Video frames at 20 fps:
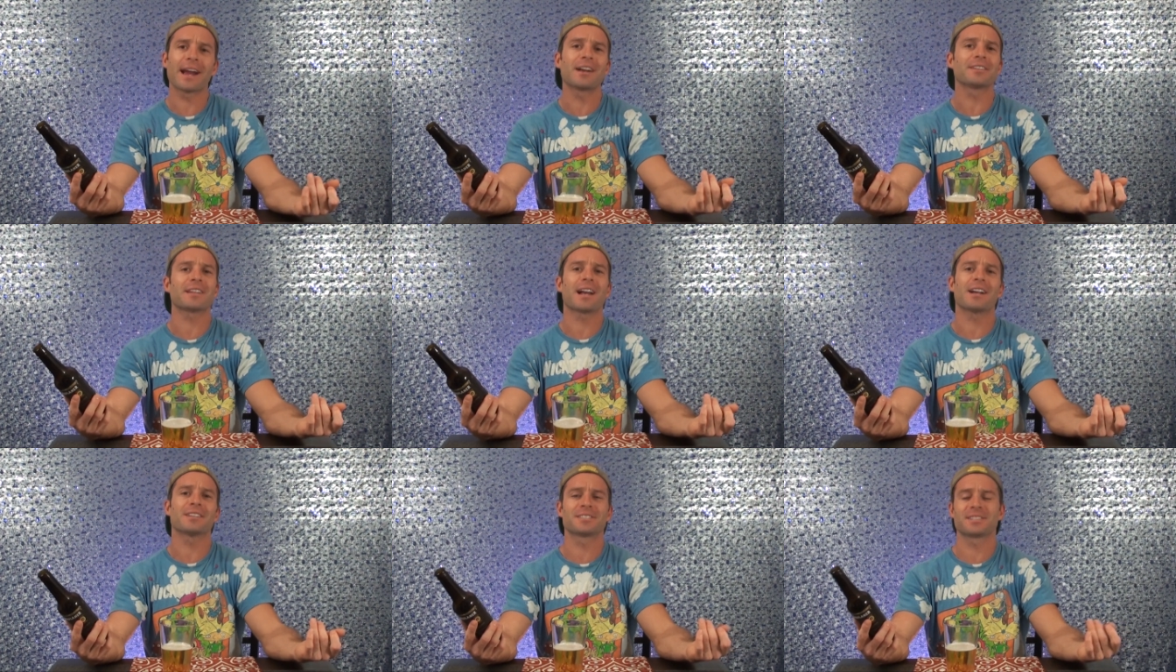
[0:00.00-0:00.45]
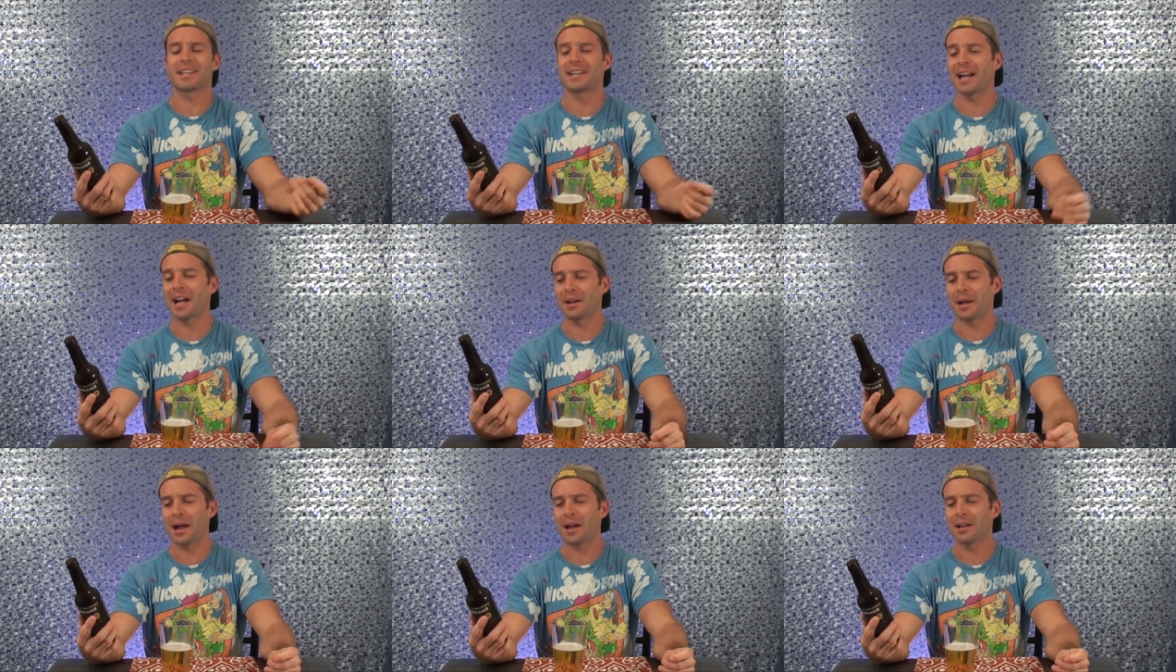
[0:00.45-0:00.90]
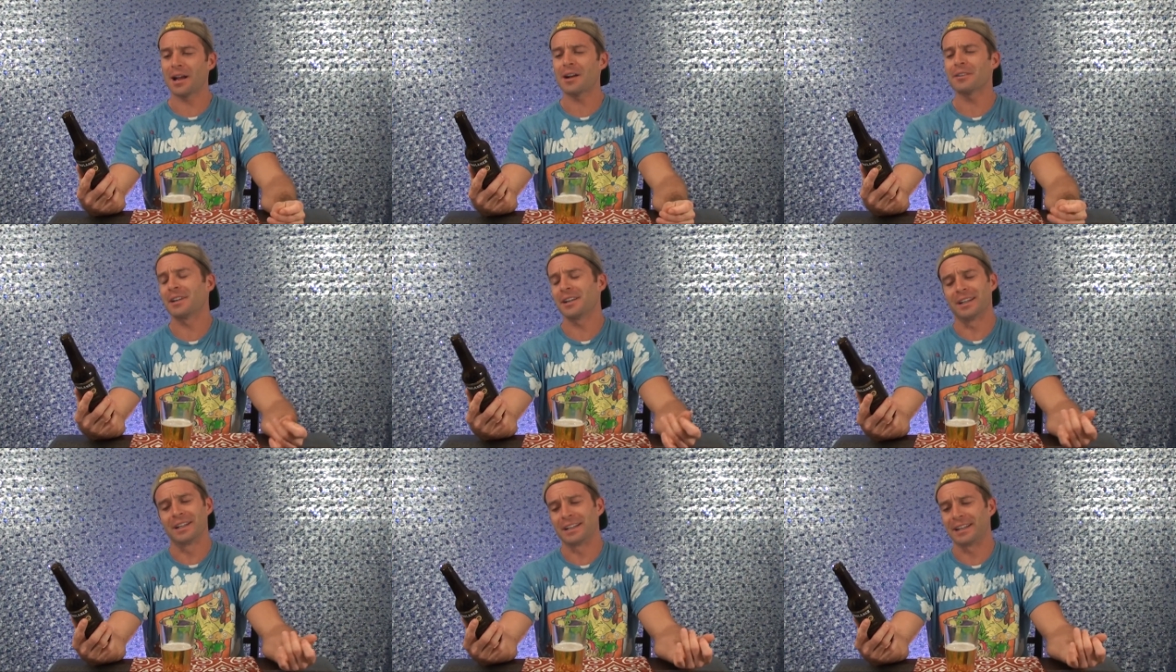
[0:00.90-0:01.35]
I'll say
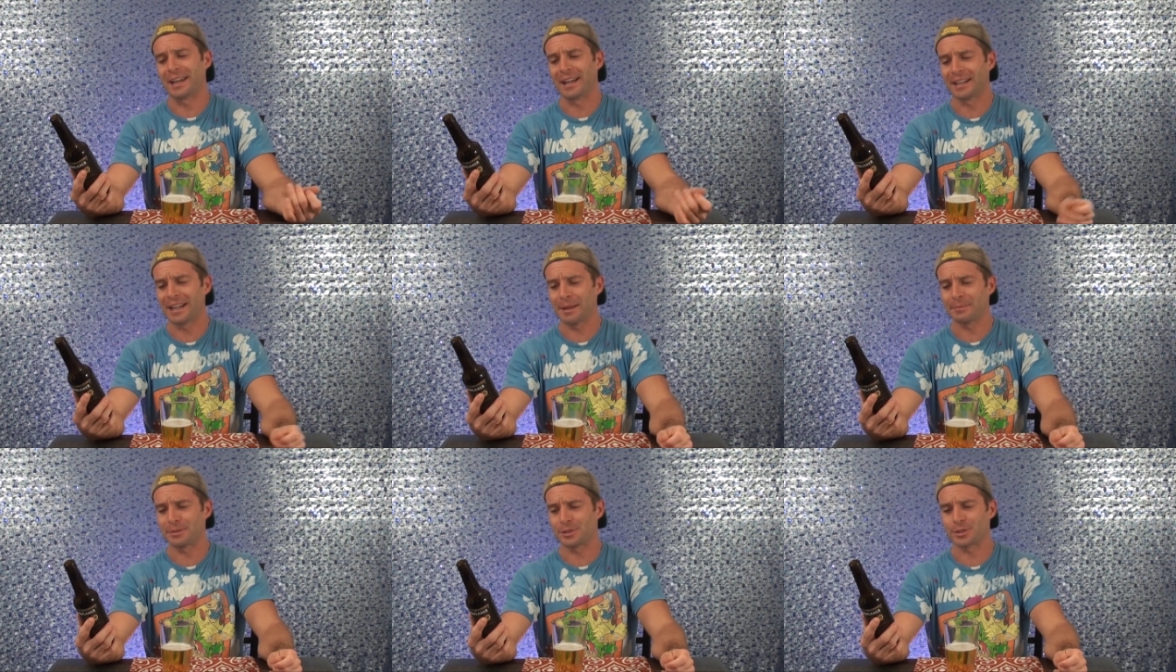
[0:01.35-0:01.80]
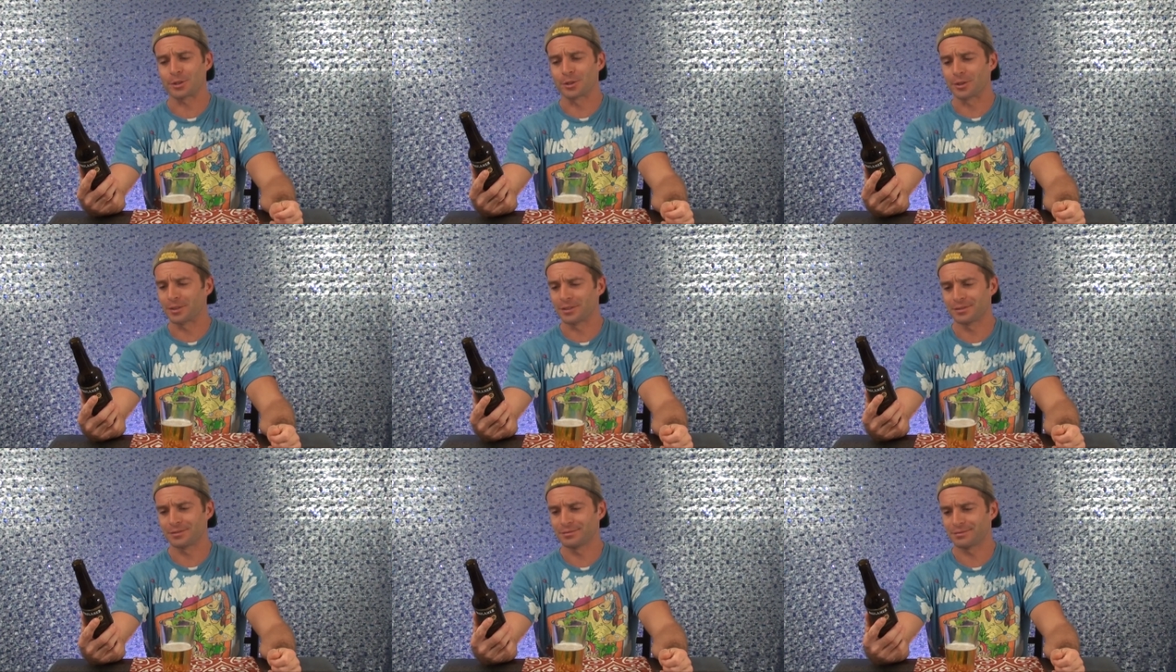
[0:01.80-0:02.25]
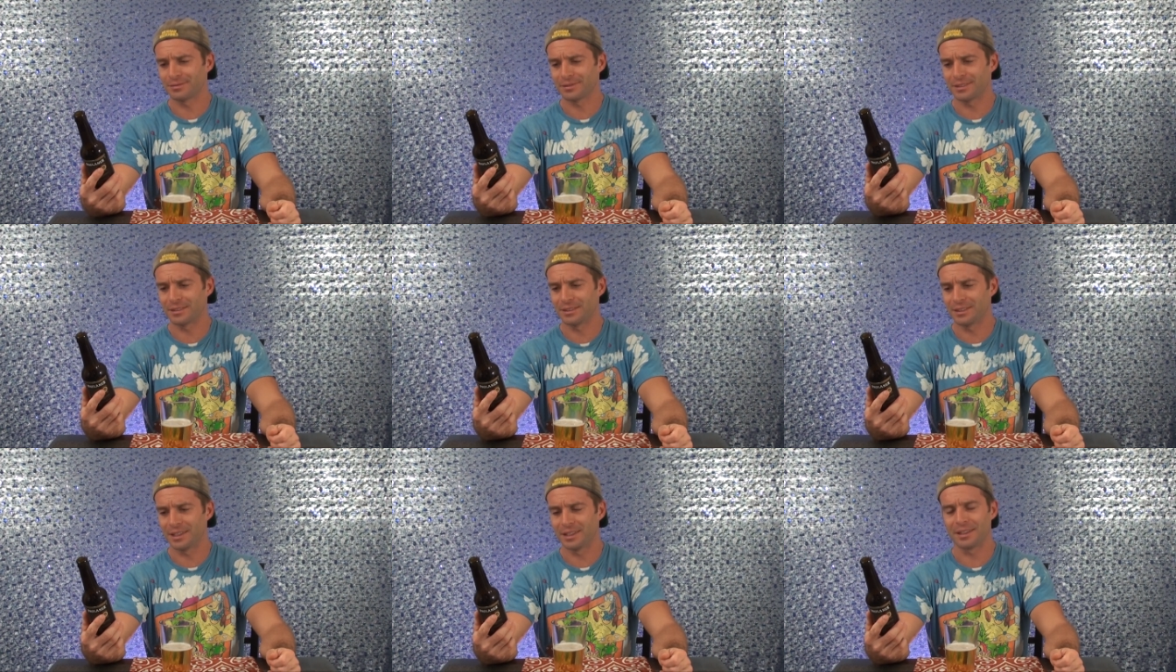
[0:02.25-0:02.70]
I'll get it again. I'm sure
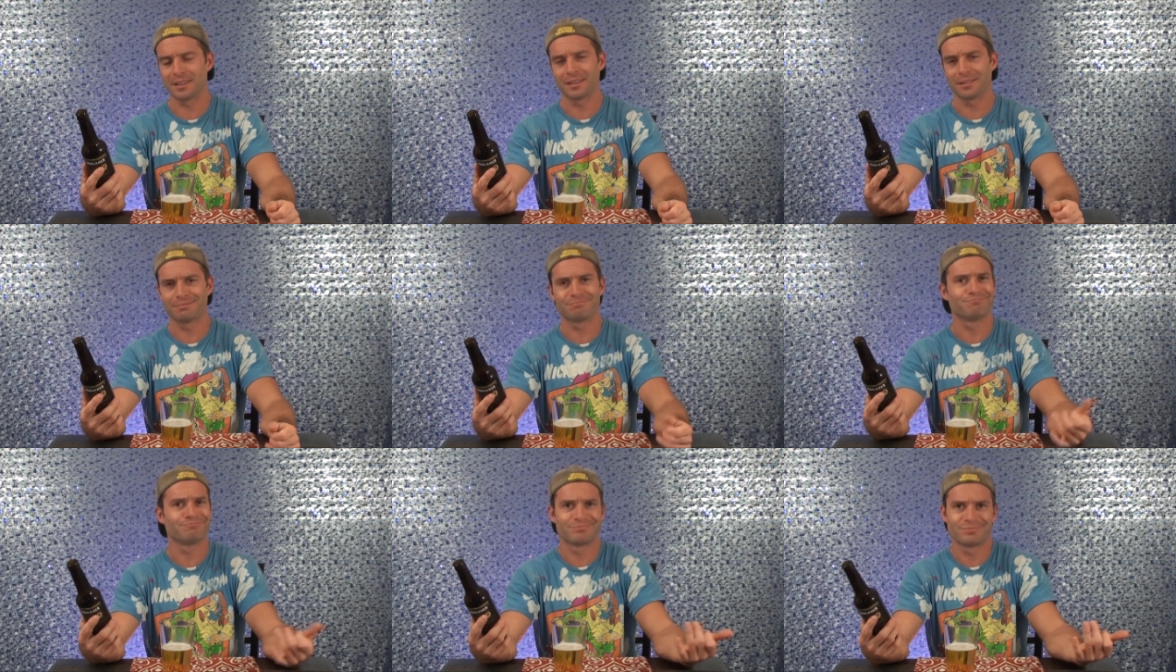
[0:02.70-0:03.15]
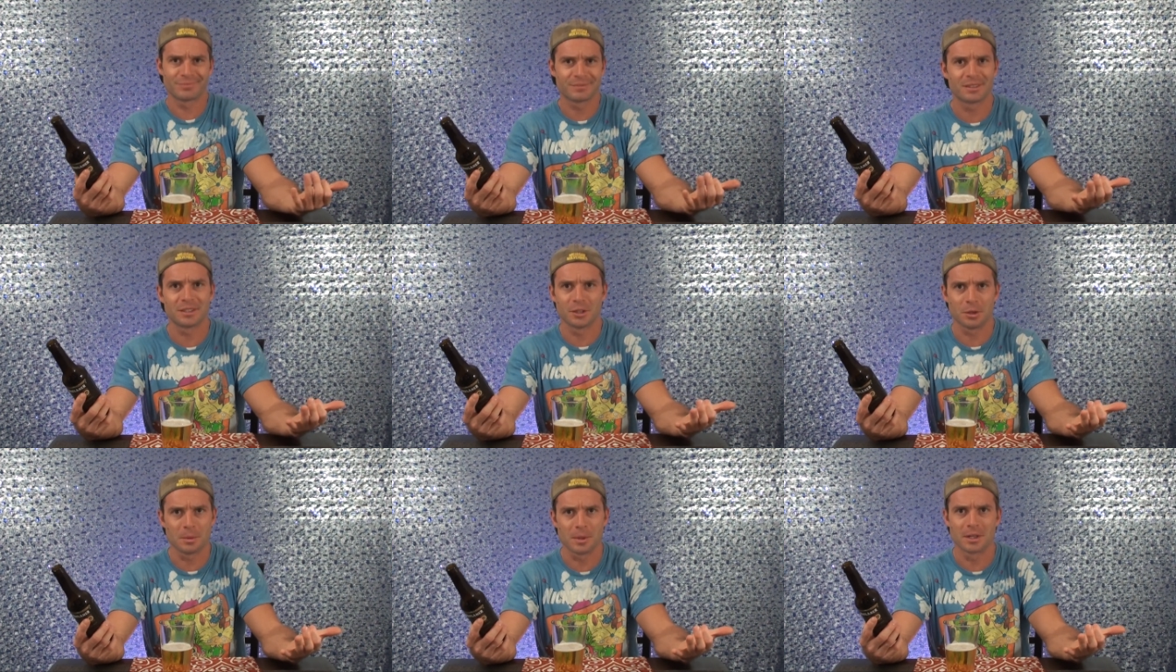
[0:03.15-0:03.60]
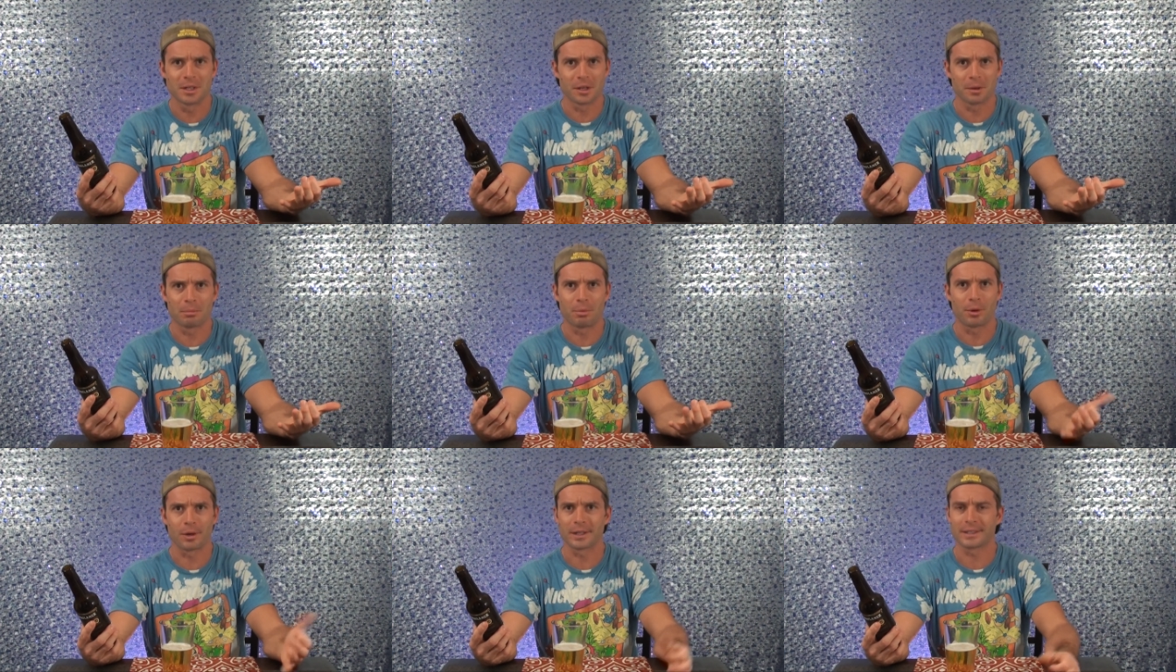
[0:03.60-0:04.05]
that there'll be
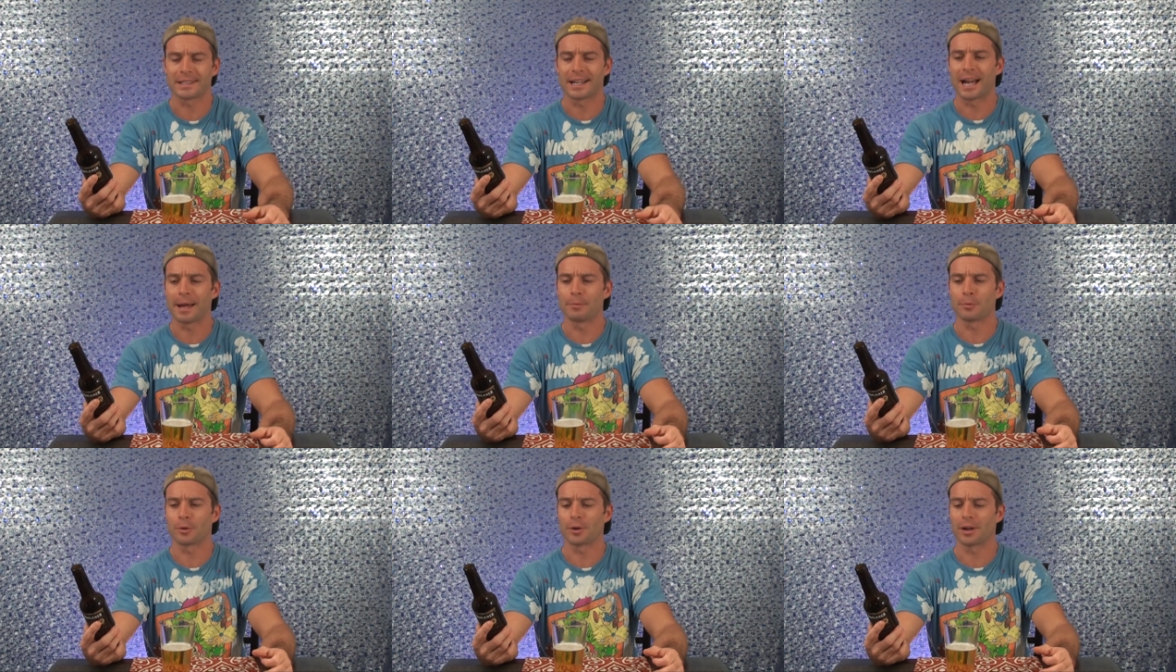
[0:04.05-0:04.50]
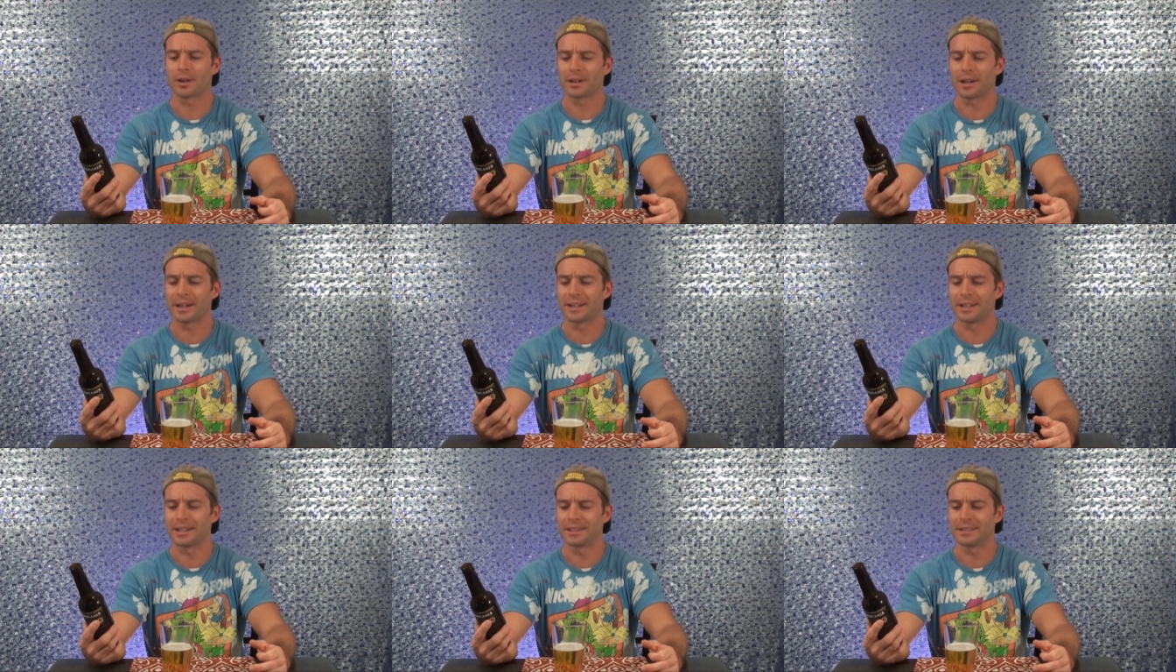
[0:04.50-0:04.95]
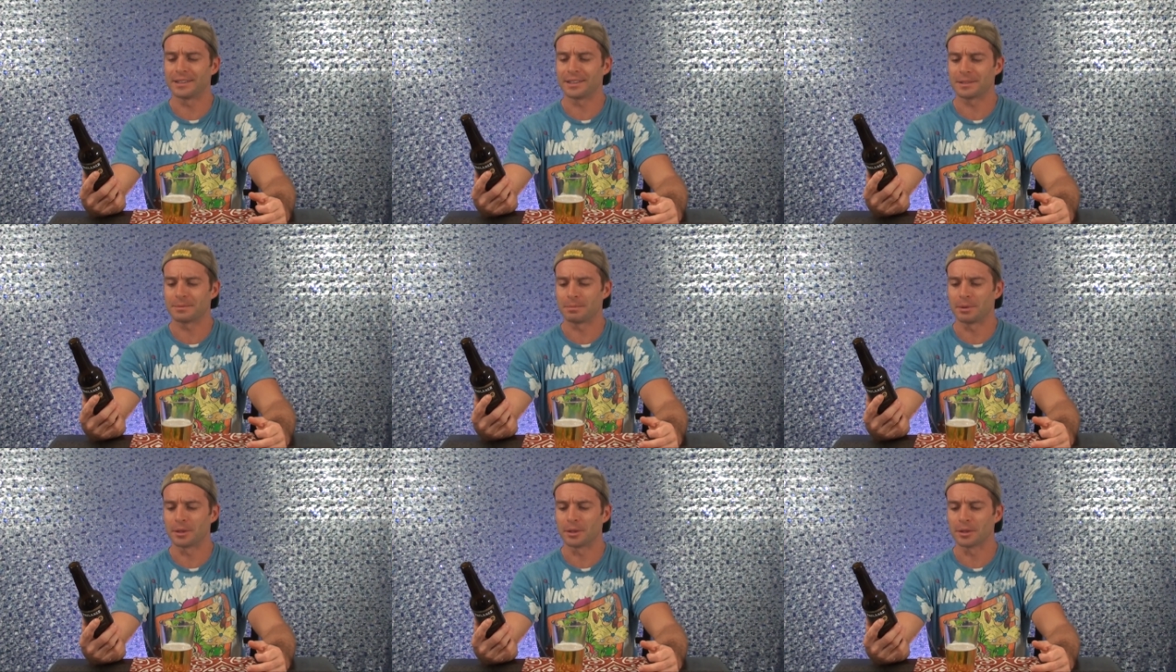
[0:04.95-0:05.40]
another point in time where I get
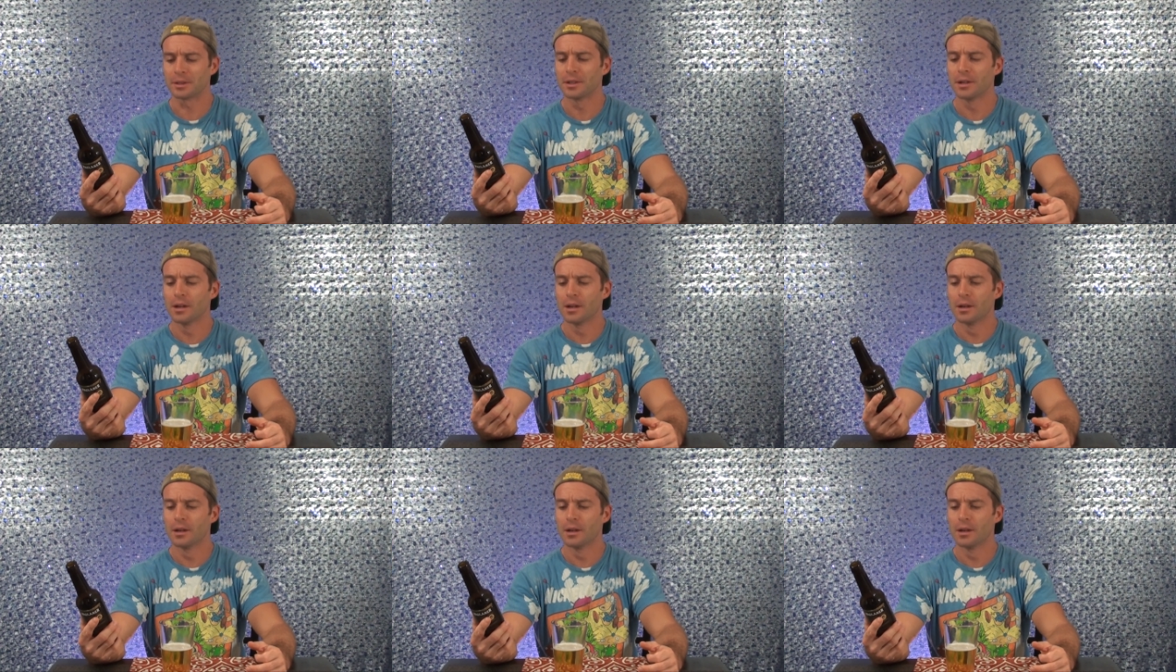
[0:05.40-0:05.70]
this beer